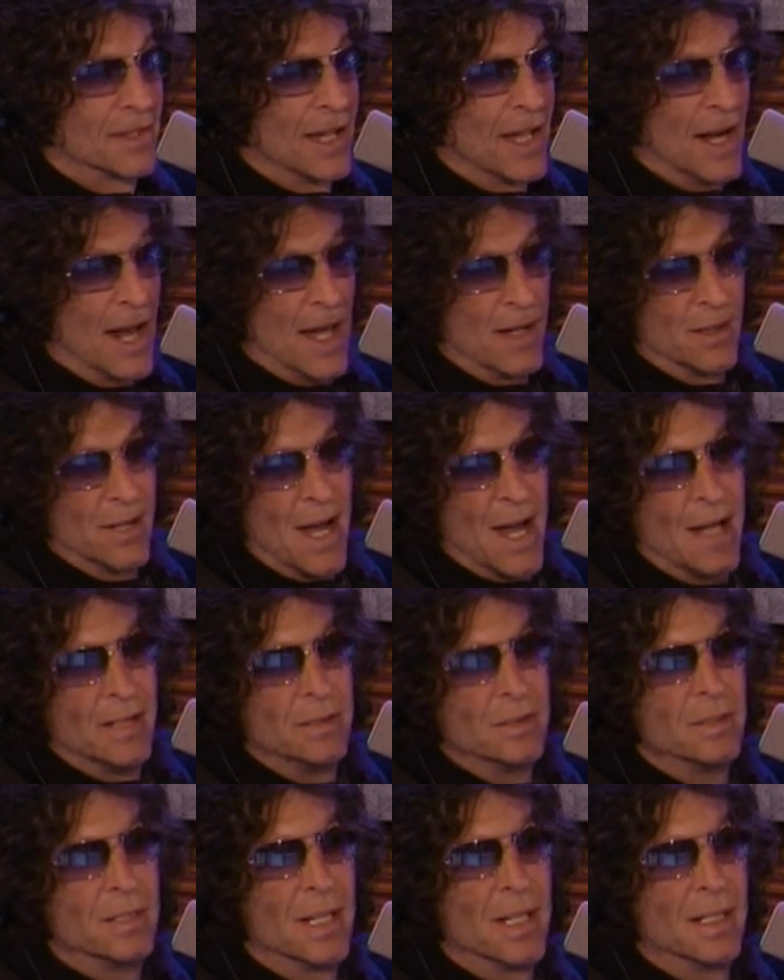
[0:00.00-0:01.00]
And I don't know how
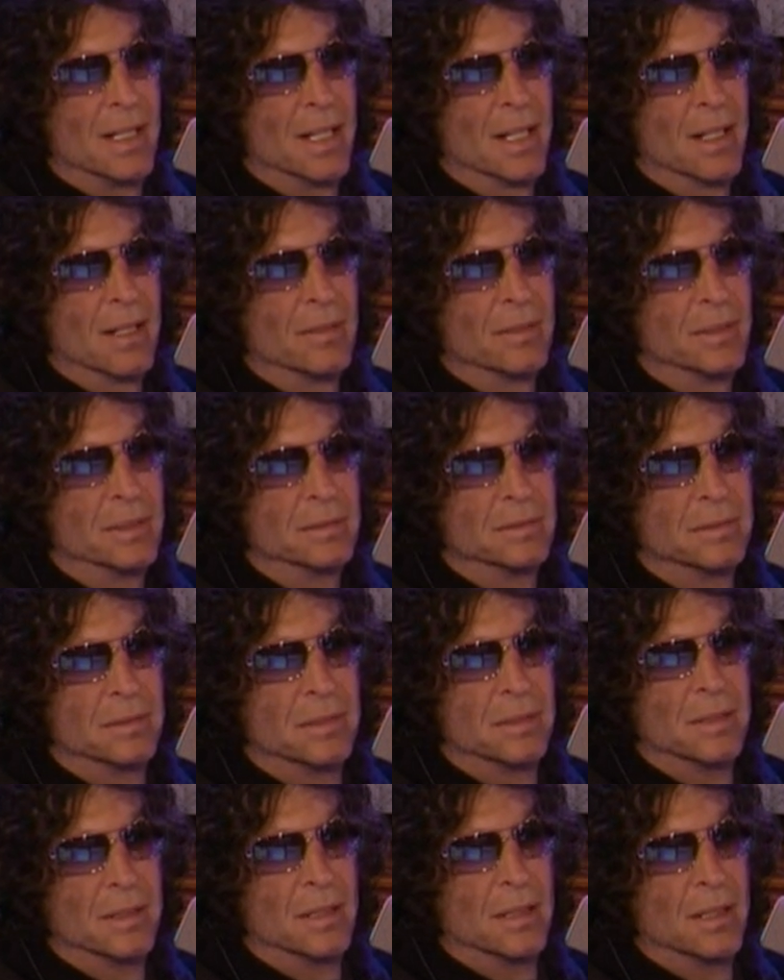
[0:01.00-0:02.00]
you take care of it.
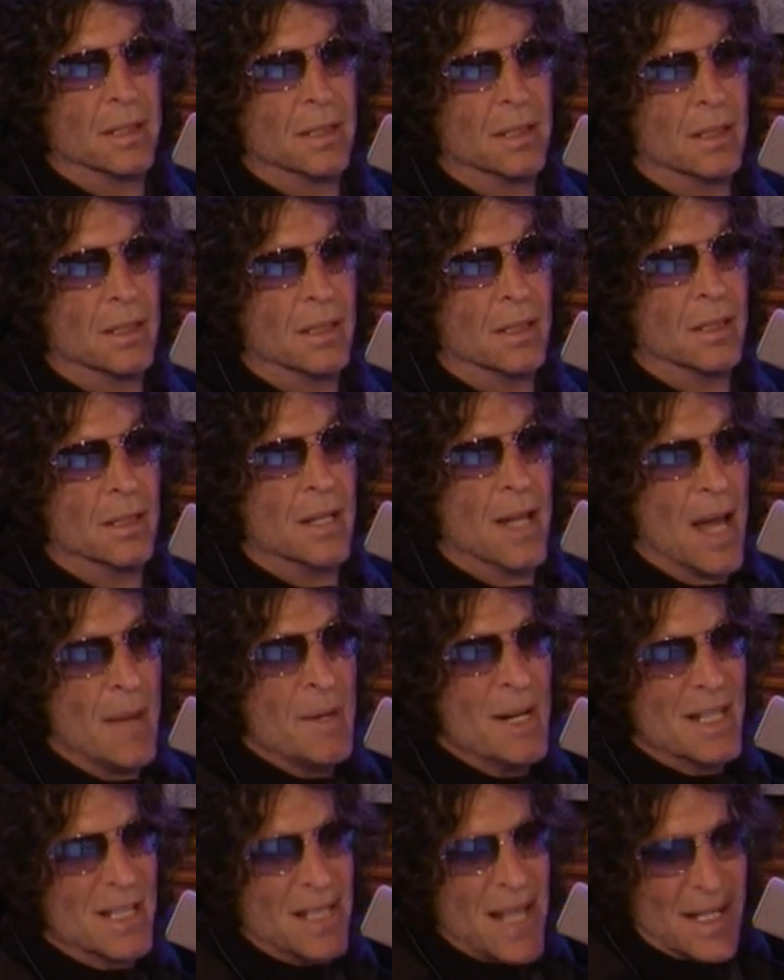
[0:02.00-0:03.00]
I
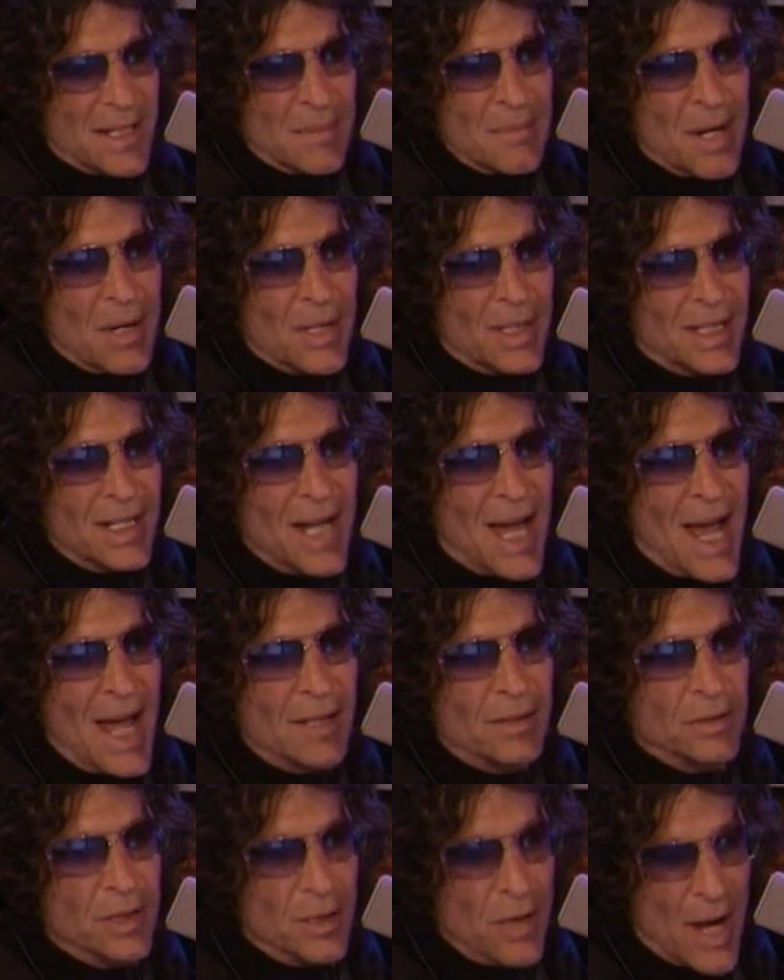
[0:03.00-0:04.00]
mean, it's like American
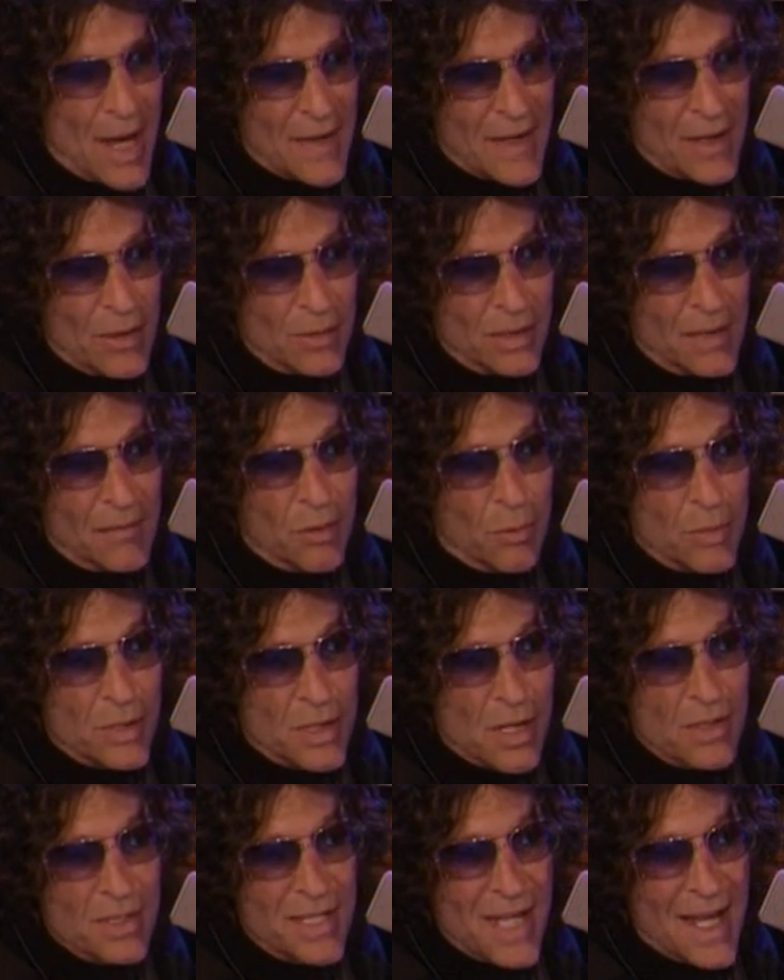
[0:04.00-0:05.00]
Idol. You know how they don't give the
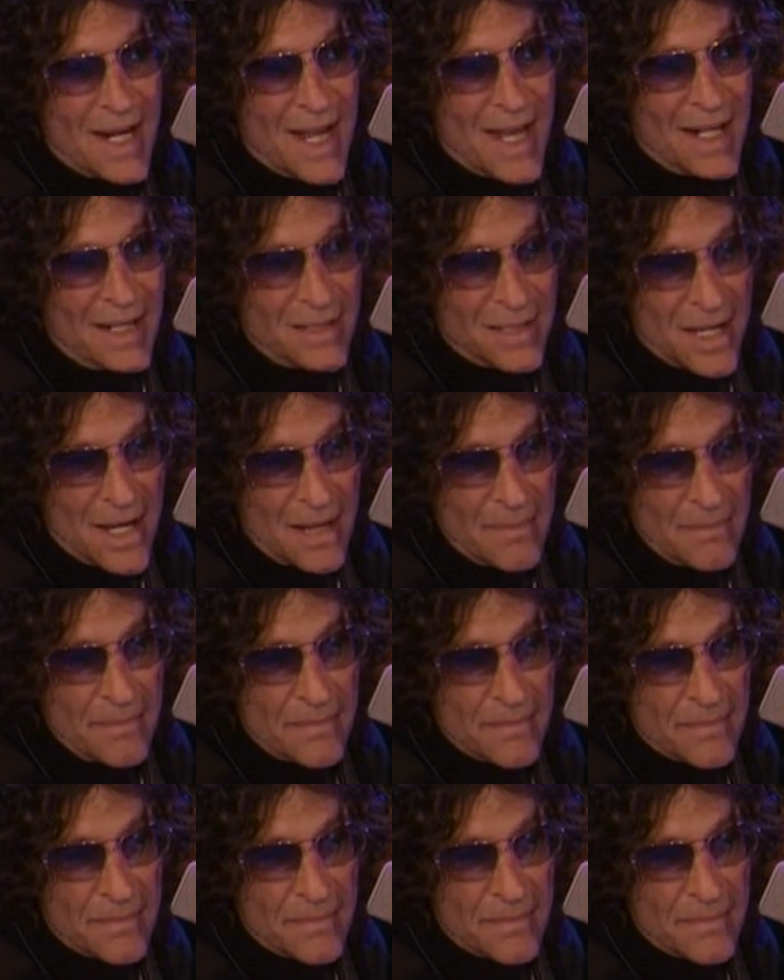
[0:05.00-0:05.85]
results out ahead of time?